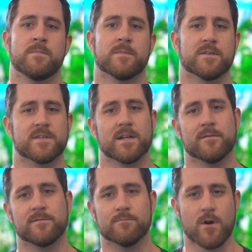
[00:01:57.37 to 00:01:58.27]
The Zen
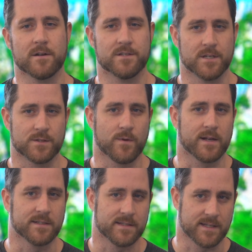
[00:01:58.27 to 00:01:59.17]
of just
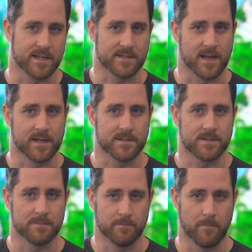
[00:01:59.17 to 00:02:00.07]
writing
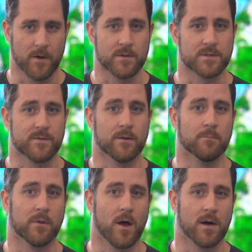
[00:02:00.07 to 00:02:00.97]
CSS on the
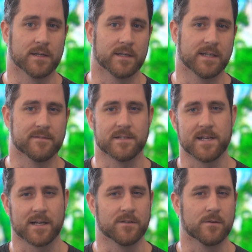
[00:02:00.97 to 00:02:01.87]
Svelte blog gives a
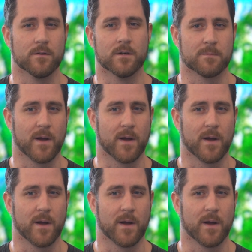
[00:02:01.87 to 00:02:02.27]
technical look